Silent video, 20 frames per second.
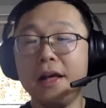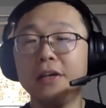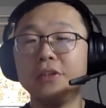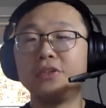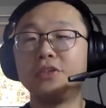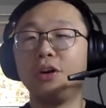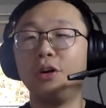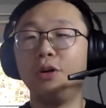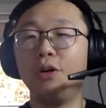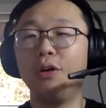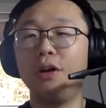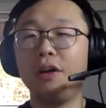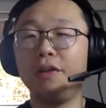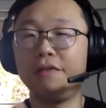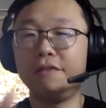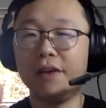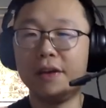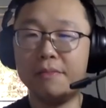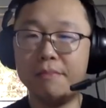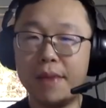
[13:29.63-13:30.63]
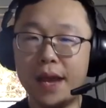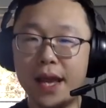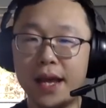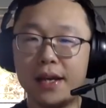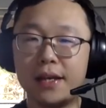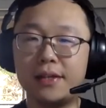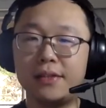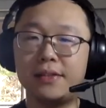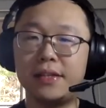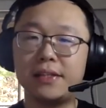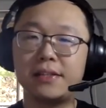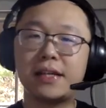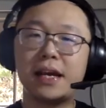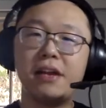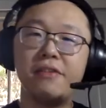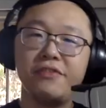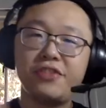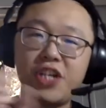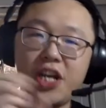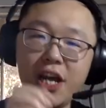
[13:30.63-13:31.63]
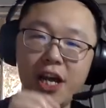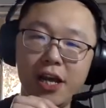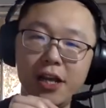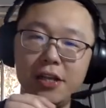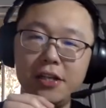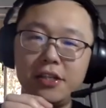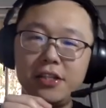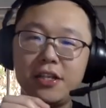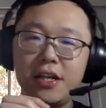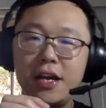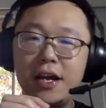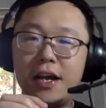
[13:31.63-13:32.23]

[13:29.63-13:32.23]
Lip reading: So if we make this kind of change,